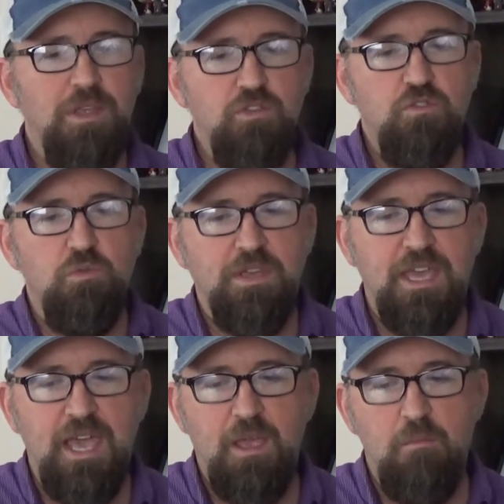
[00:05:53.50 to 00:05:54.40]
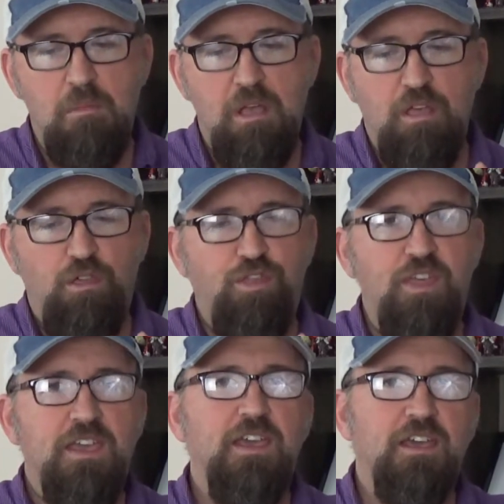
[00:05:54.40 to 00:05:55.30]
into a game
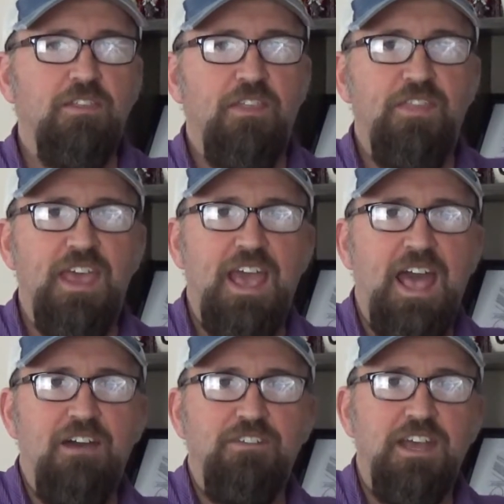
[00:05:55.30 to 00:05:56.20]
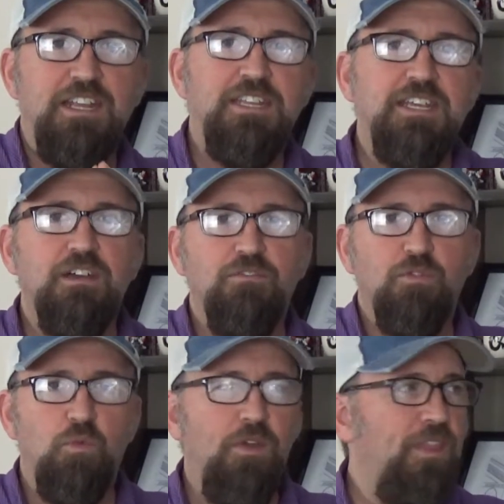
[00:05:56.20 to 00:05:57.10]
thinking that they have an idea for
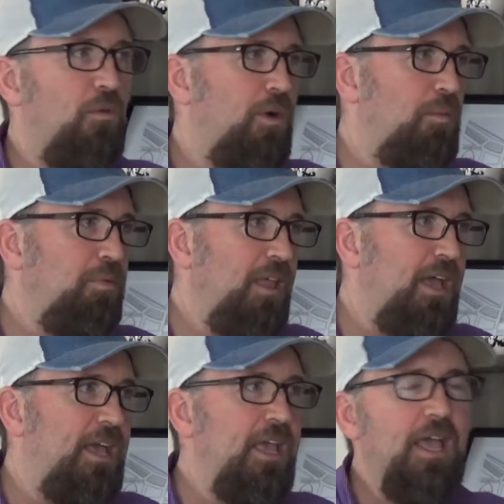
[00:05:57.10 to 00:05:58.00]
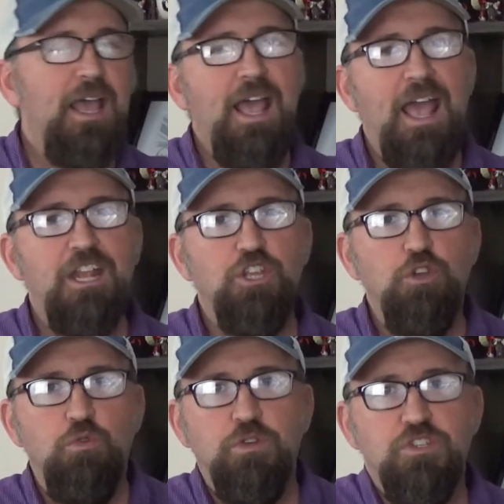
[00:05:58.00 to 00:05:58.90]
what they want to play, and
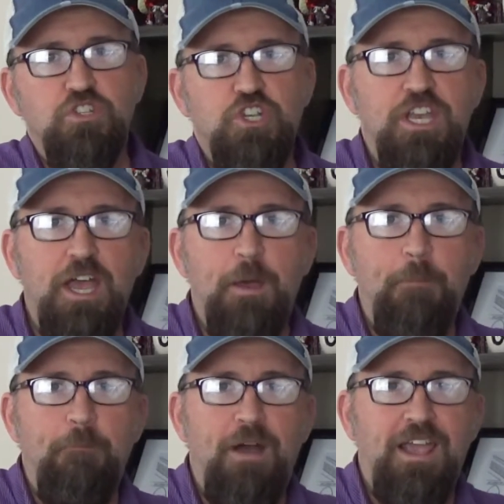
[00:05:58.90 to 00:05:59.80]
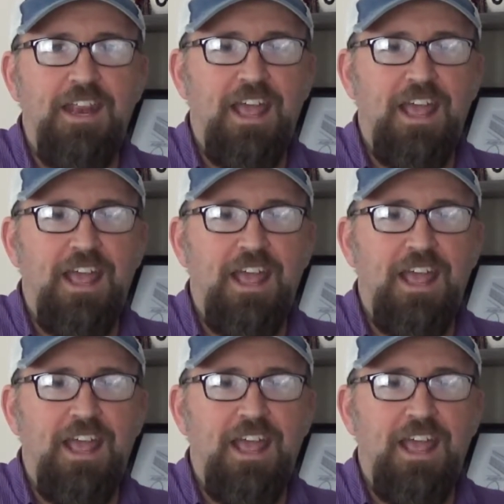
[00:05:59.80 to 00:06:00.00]
you as a GM might